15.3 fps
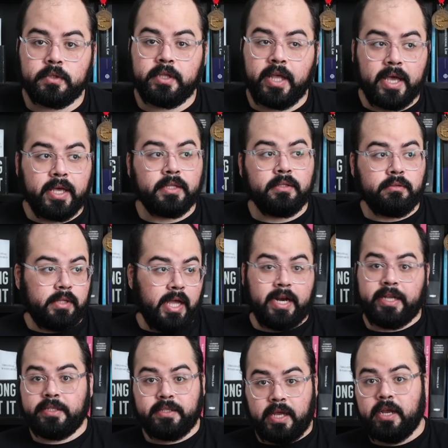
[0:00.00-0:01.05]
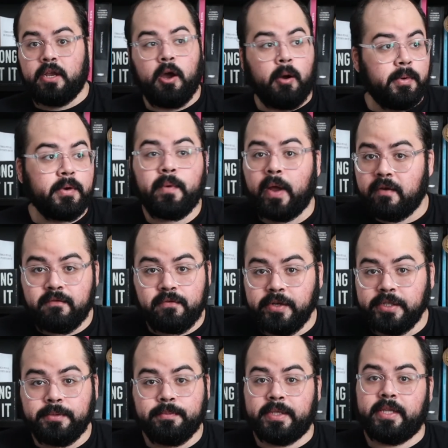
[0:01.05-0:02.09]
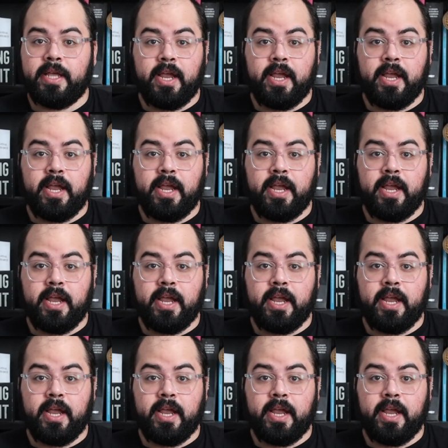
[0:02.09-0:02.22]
then that is a copyright infringement.